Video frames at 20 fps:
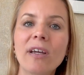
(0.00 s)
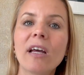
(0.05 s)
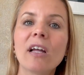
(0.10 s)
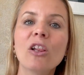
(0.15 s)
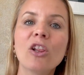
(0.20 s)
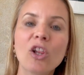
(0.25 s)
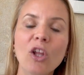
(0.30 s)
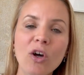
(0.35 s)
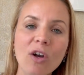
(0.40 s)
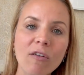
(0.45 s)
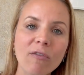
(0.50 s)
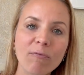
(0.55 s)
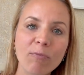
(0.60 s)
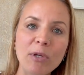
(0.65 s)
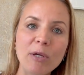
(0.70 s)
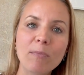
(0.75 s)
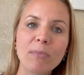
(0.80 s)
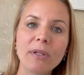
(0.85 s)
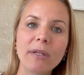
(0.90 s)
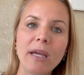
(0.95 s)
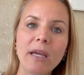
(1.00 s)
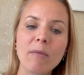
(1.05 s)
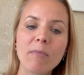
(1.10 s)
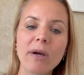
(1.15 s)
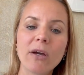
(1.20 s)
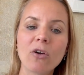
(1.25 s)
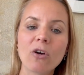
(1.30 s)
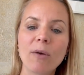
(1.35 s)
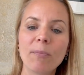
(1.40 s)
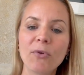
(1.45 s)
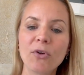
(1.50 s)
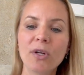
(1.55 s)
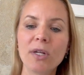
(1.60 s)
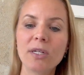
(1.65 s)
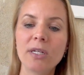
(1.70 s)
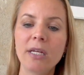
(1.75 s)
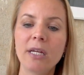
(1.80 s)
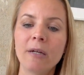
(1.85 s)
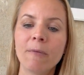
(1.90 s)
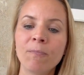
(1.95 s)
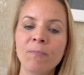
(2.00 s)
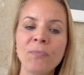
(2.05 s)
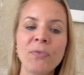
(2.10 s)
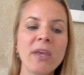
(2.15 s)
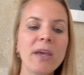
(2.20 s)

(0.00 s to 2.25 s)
a lot of people in my community.